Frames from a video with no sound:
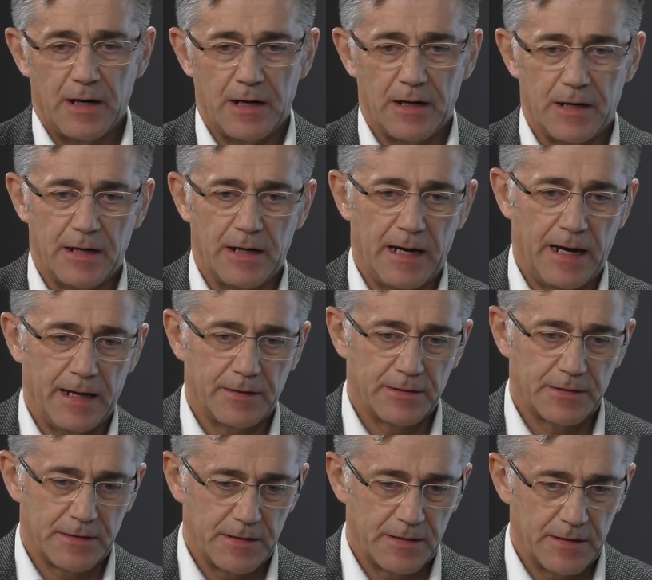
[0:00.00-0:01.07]

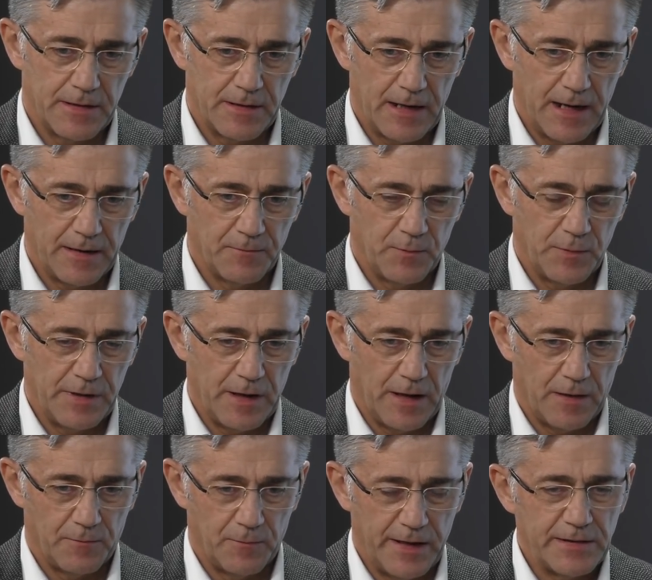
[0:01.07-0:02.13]
and we
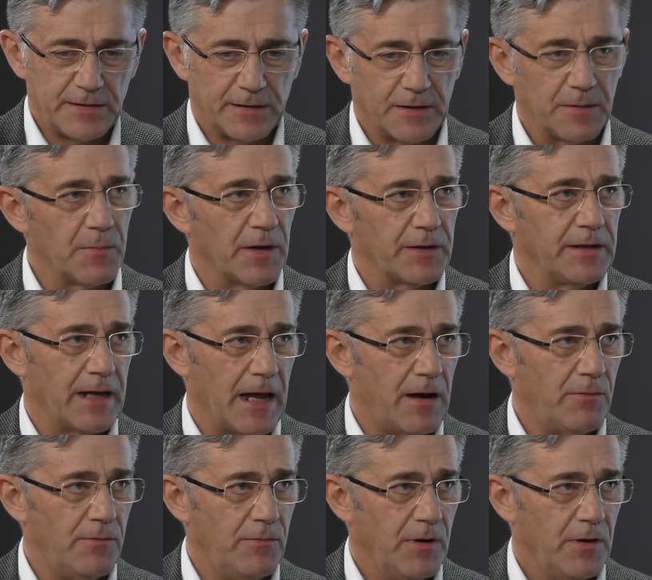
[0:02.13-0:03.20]
are raising the money
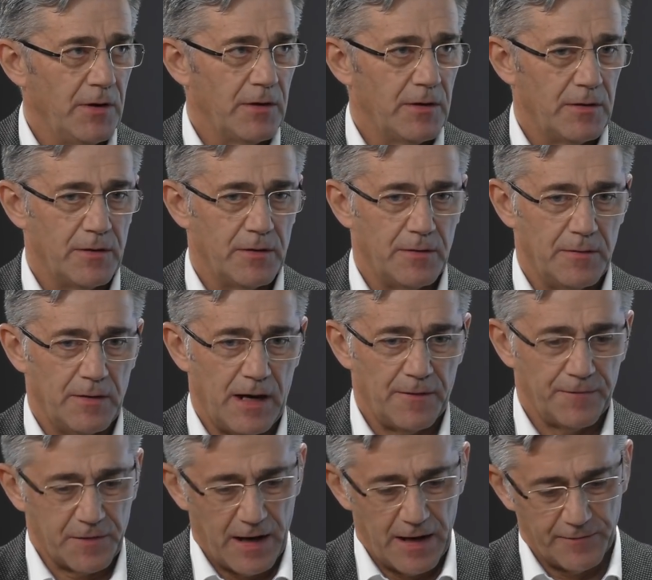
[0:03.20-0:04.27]
now
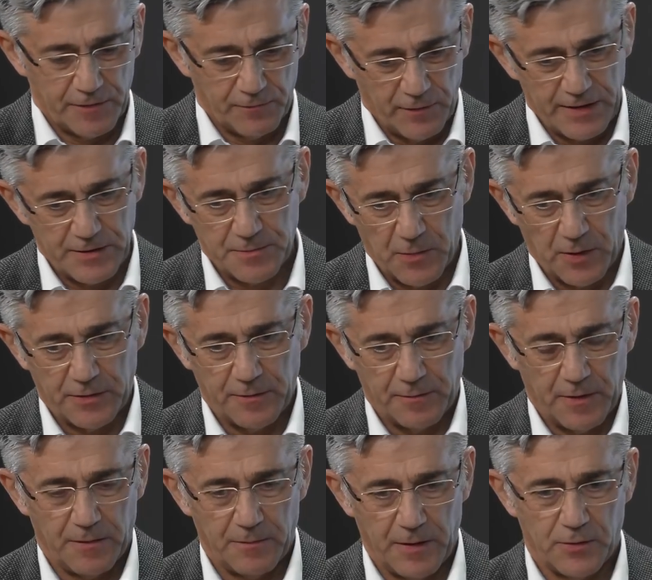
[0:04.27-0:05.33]
after having raised
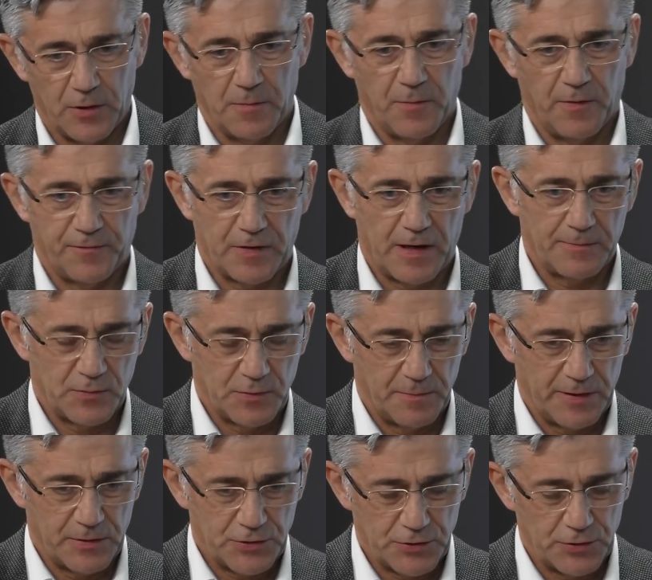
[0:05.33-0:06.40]
money a number of times to
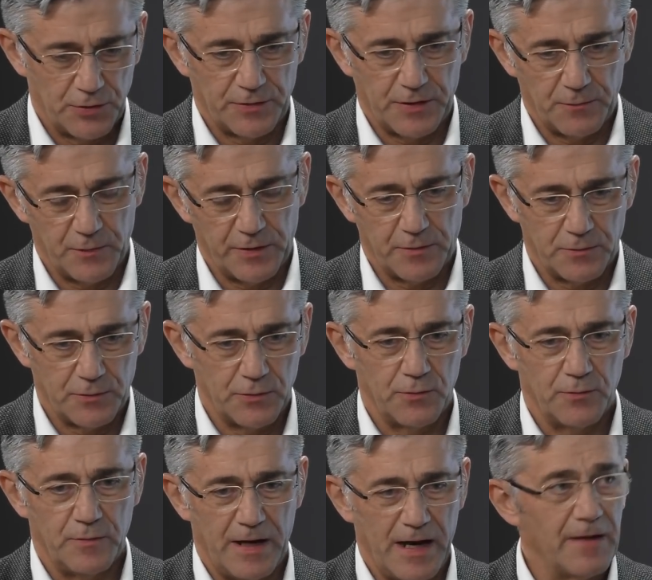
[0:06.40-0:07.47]
make sure that we can
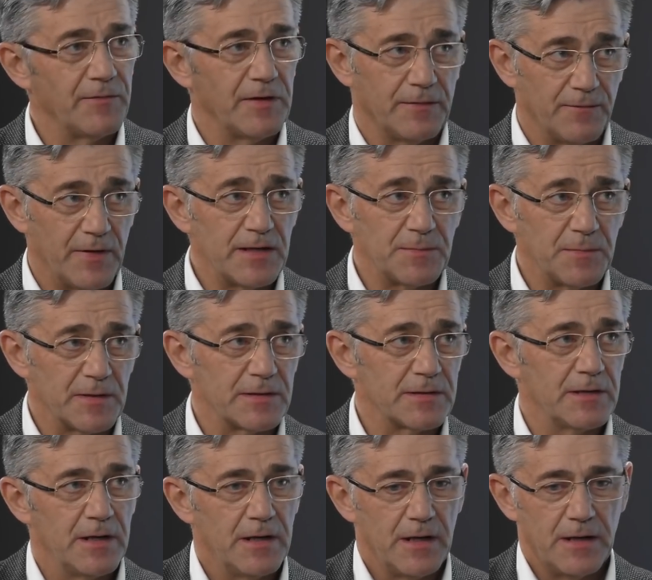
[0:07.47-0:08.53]
do heavy
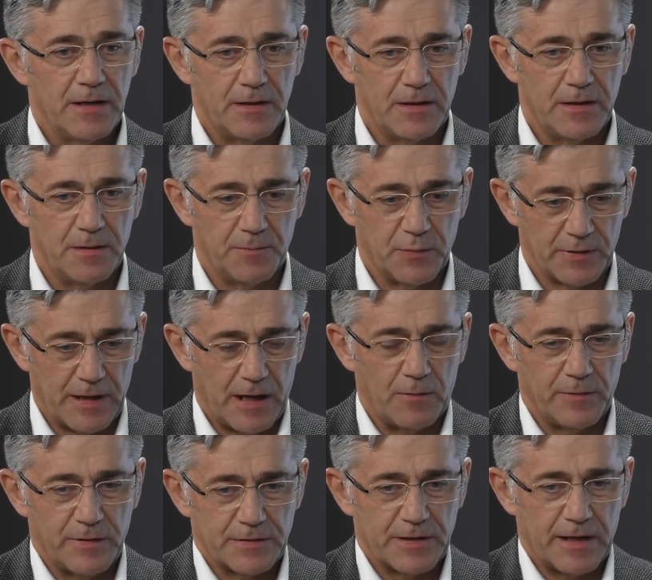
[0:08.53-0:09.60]
investments. But
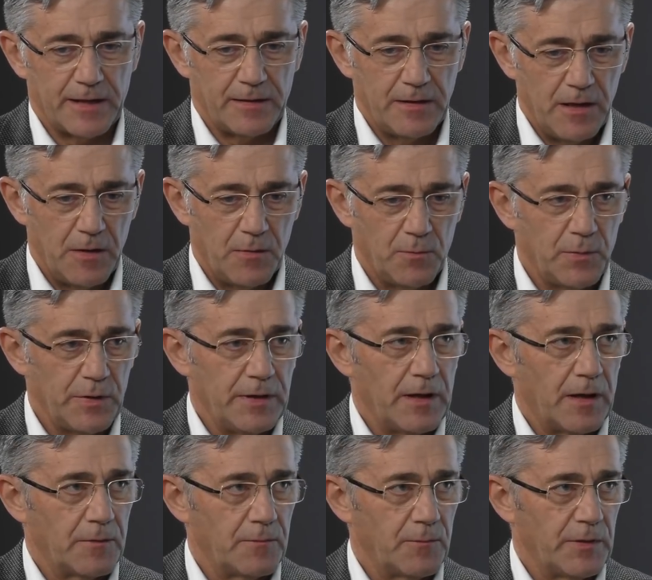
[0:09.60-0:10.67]
now we are saying we
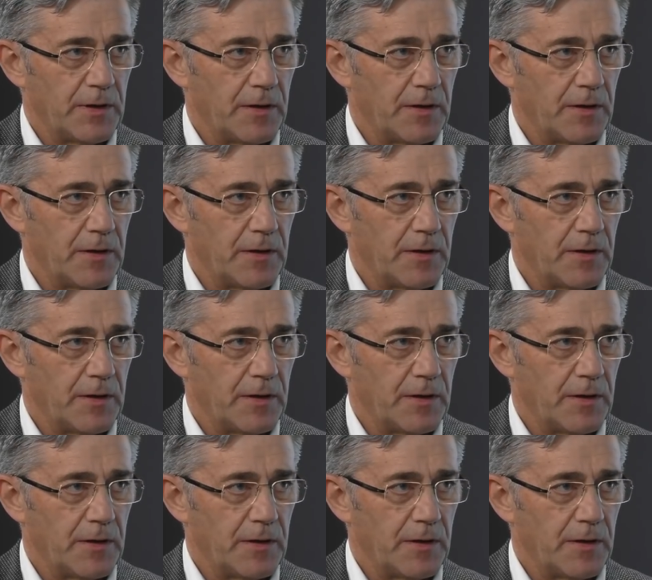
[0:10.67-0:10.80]
are